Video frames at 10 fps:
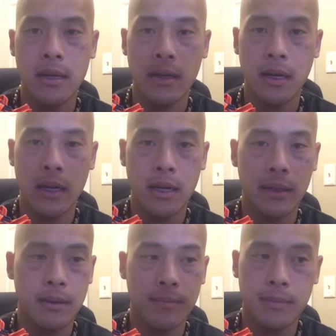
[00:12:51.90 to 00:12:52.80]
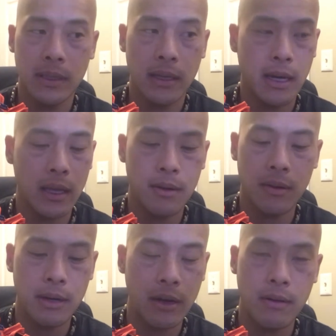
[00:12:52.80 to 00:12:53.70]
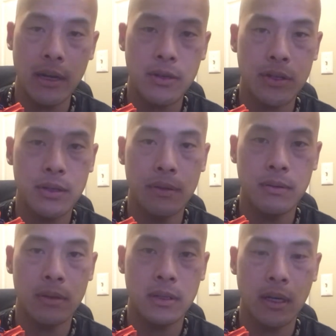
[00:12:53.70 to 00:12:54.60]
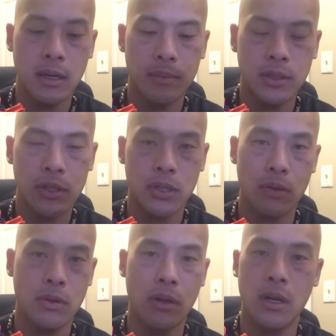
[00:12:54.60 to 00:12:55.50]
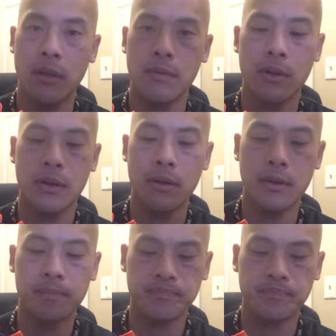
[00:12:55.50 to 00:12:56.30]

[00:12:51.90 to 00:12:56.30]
and yeah, they're a great shoe. So good on the road.